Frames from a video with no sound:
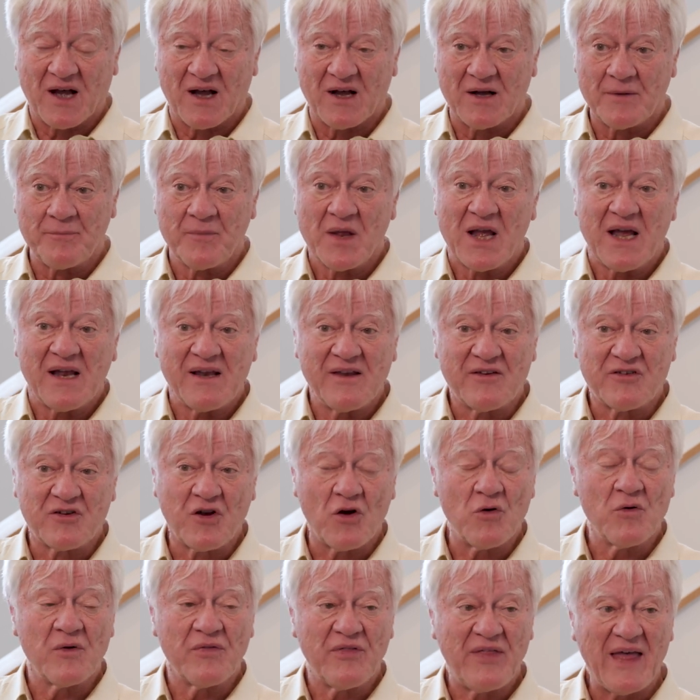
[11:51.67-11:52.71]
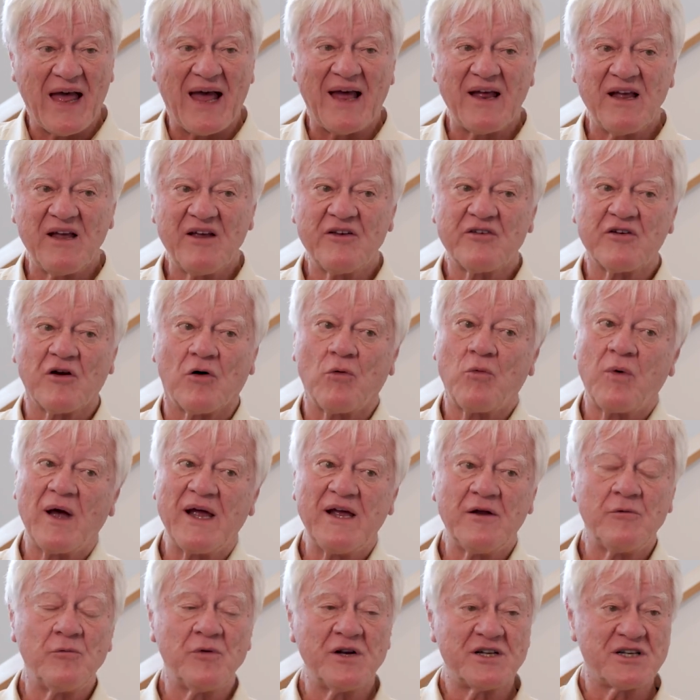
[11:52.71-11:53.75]
Uh, so that is a
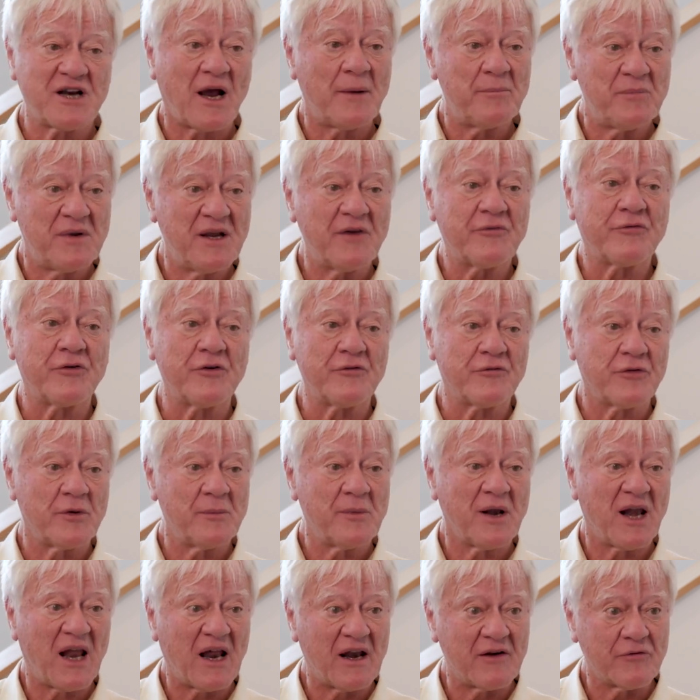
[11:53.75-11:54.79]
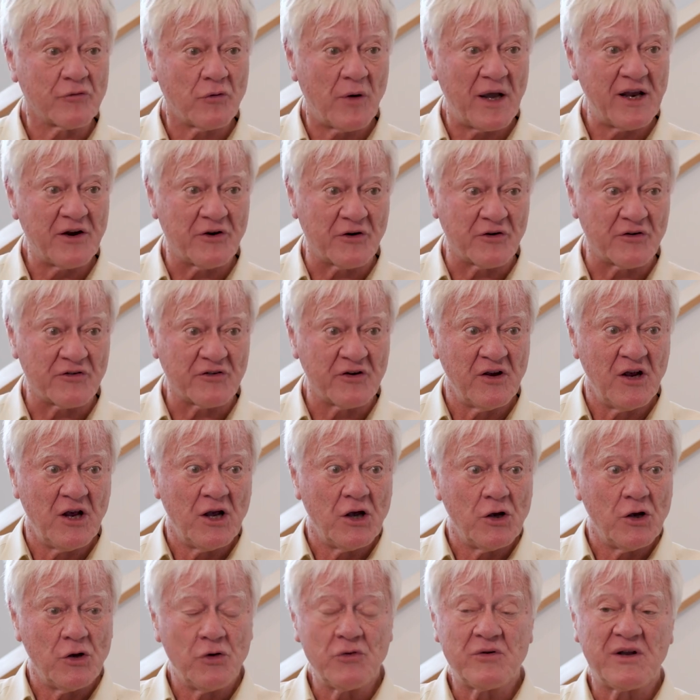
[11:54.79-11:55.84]
way in which I'm different from a lot of Quakers
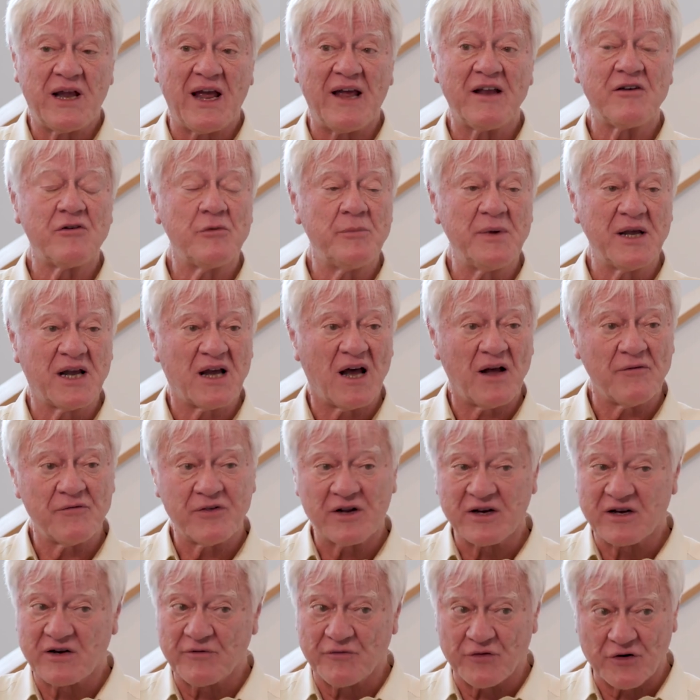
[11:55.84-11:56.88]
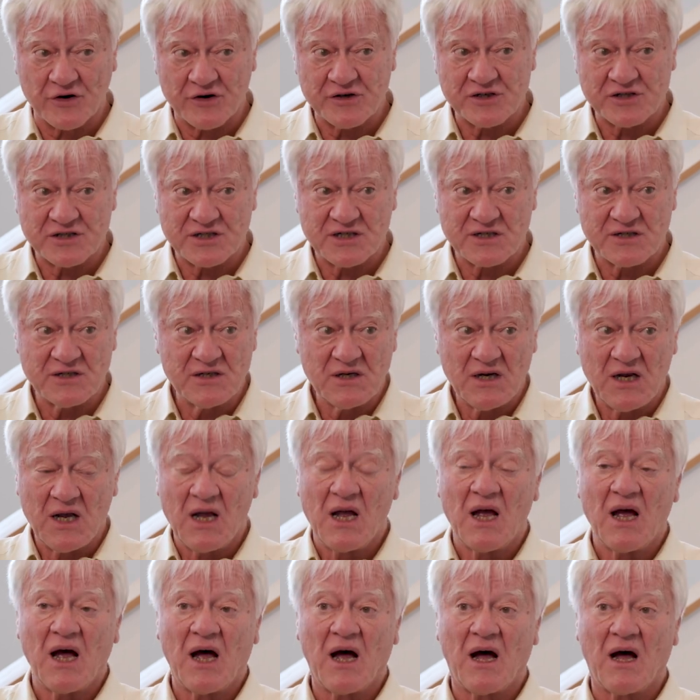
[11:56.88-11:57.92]
who tend to be conflict averse
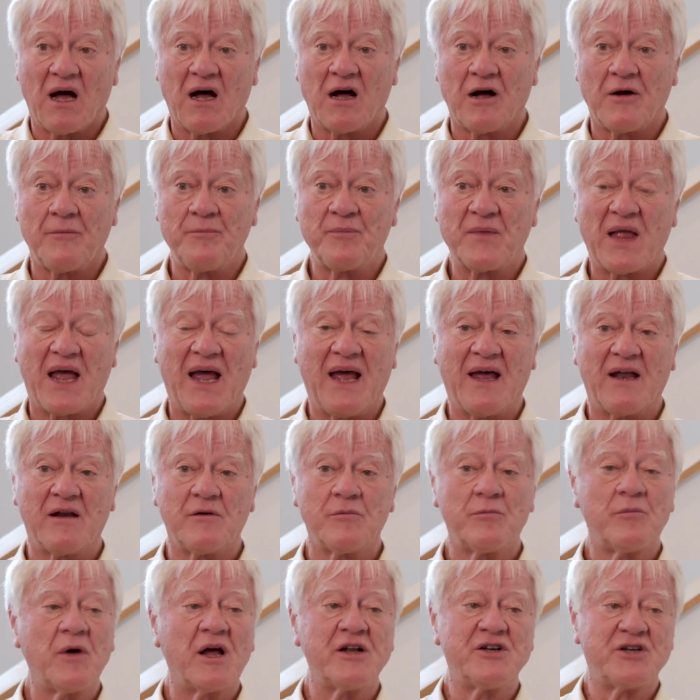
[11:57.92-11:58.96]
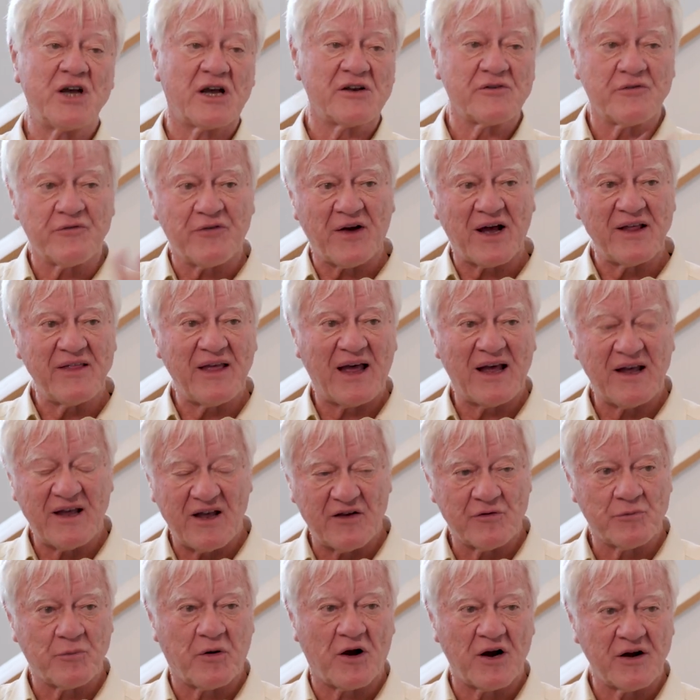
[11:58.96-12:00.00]
um, and justify that
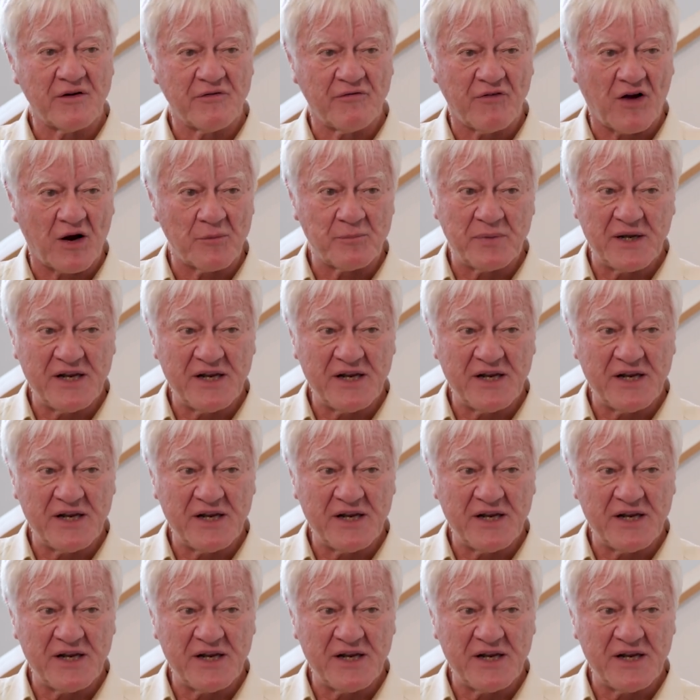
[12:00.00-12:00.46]
as part of our